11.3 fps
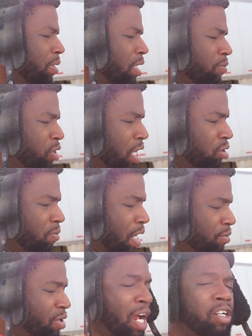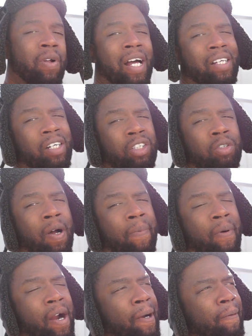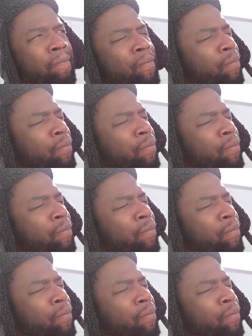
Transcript: But I'm trying to do. I'm trying to do what I could, do my part.